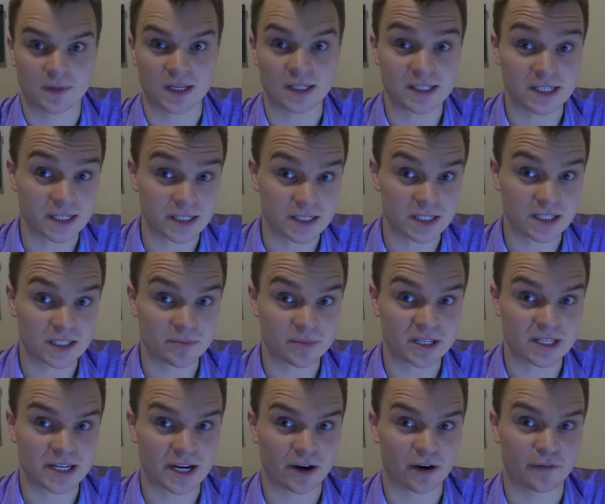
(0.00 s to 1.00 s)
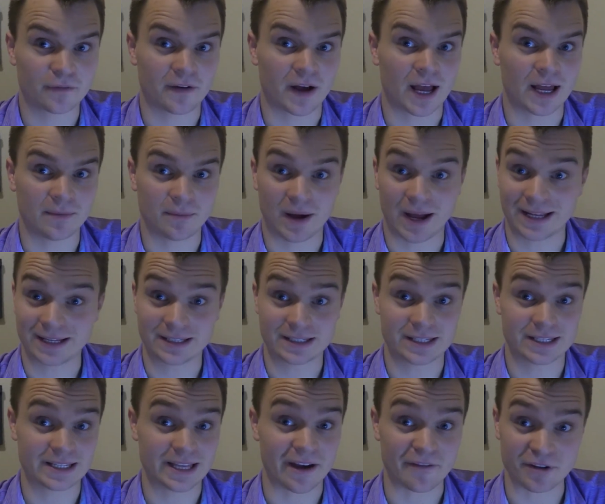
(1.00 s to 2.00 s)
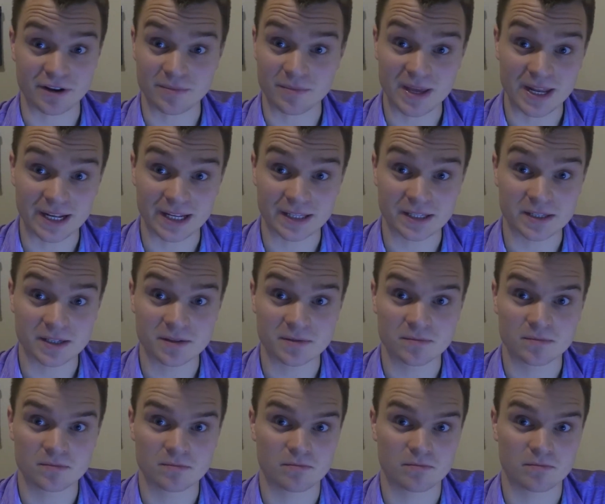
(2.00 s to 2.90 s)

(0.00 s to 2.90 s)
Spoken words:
It's easy to be terrified by 7 minutes,